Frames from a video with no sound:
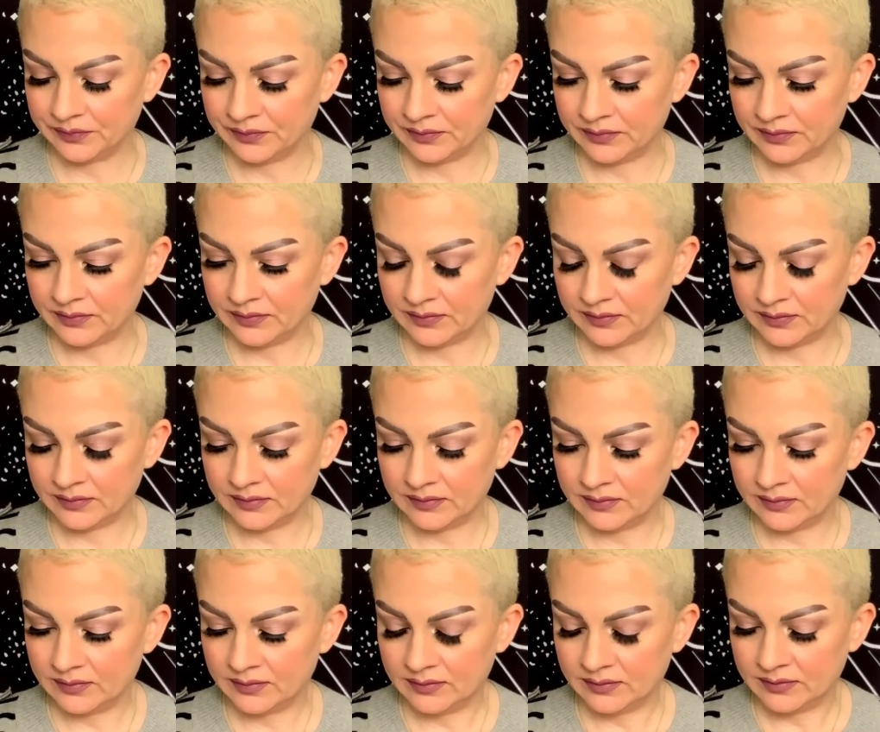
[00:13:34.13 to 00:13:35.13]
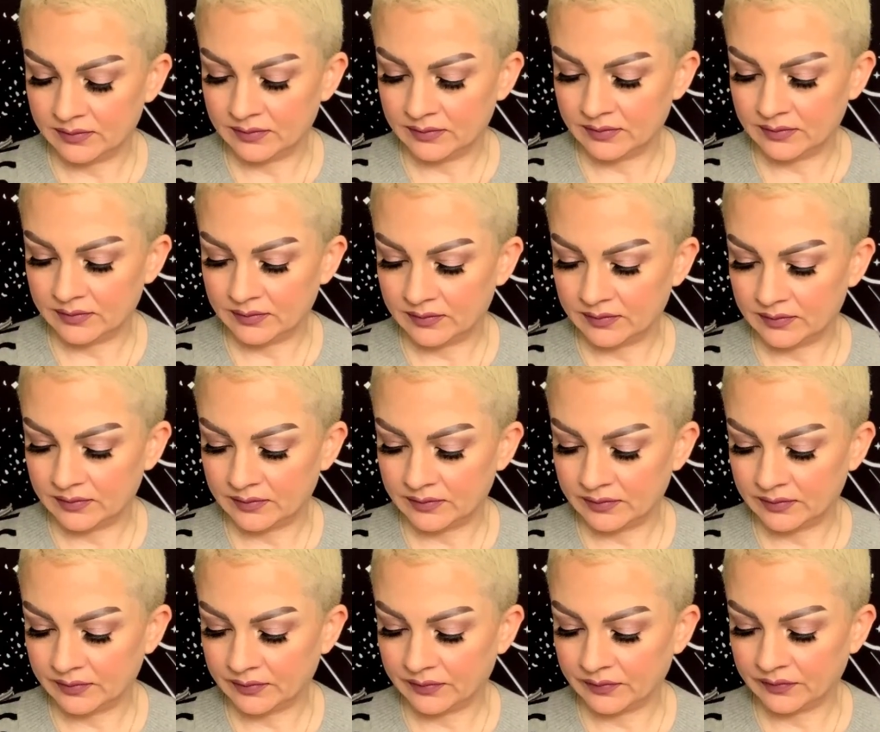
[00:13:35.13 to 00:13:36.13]

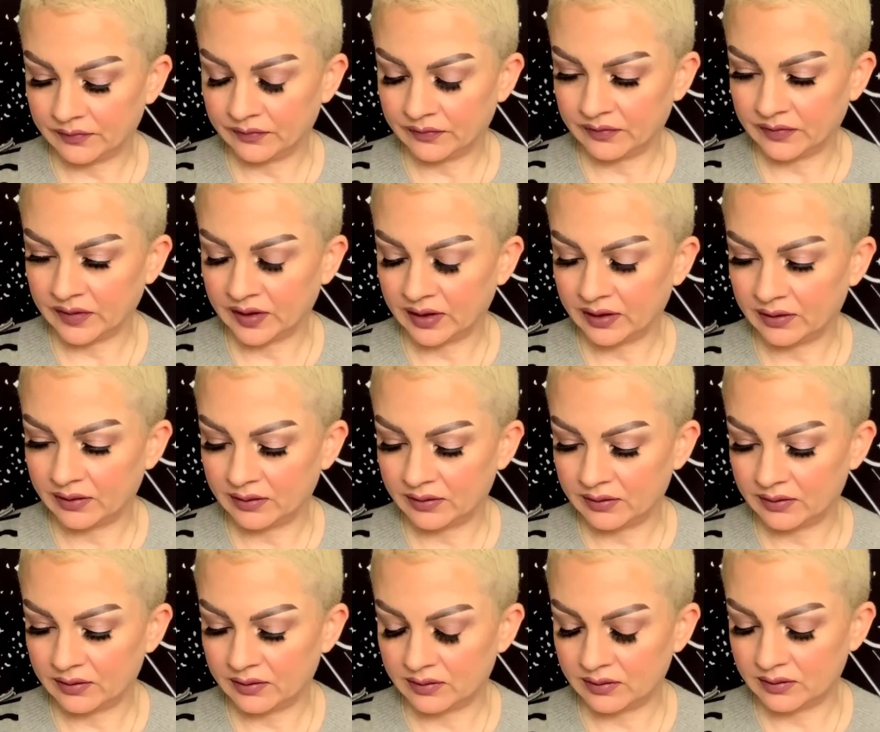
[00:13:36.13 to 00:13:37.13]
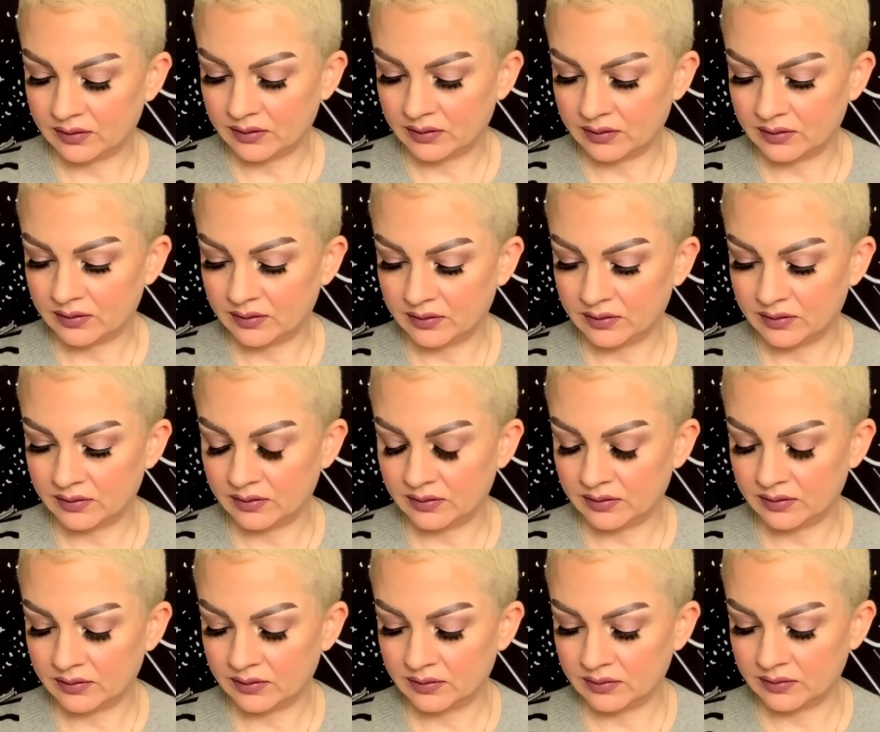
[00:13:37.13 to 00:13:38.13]

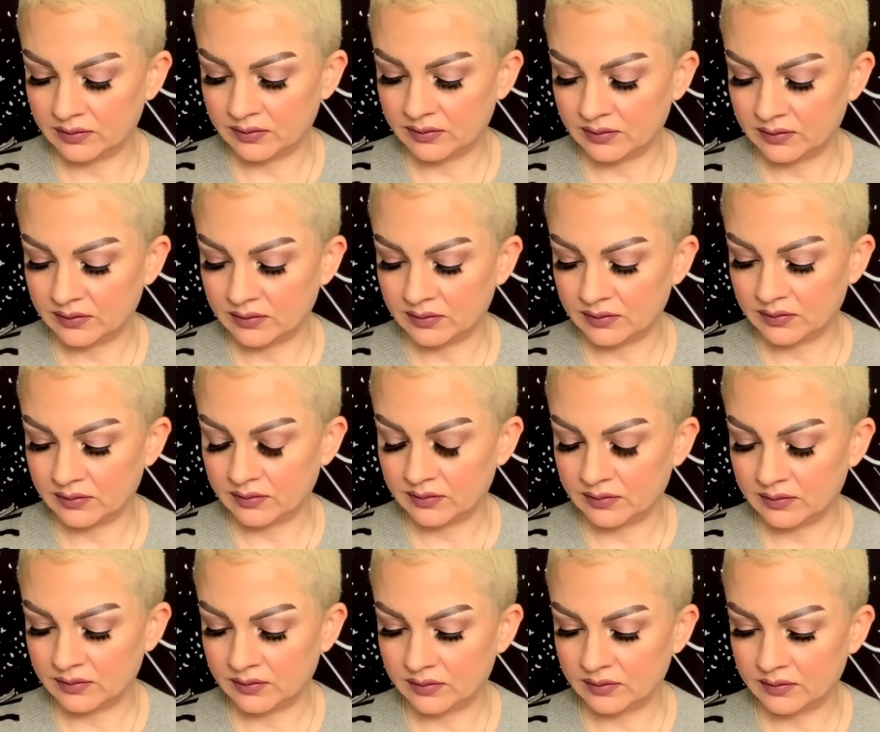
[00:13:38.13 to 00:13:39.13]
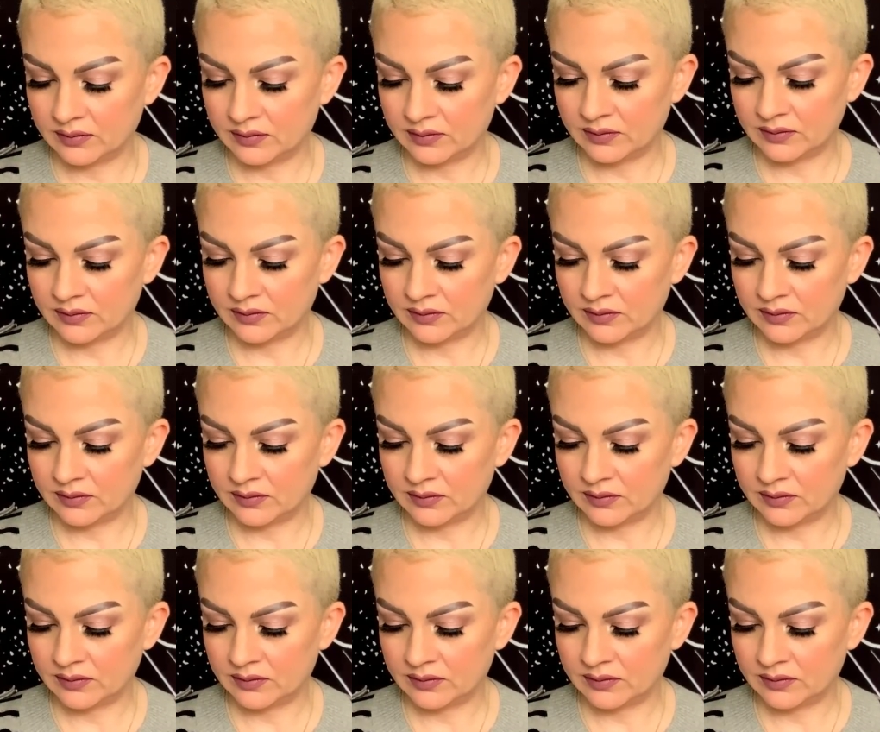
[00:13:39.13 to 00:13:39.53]
Nothing is said.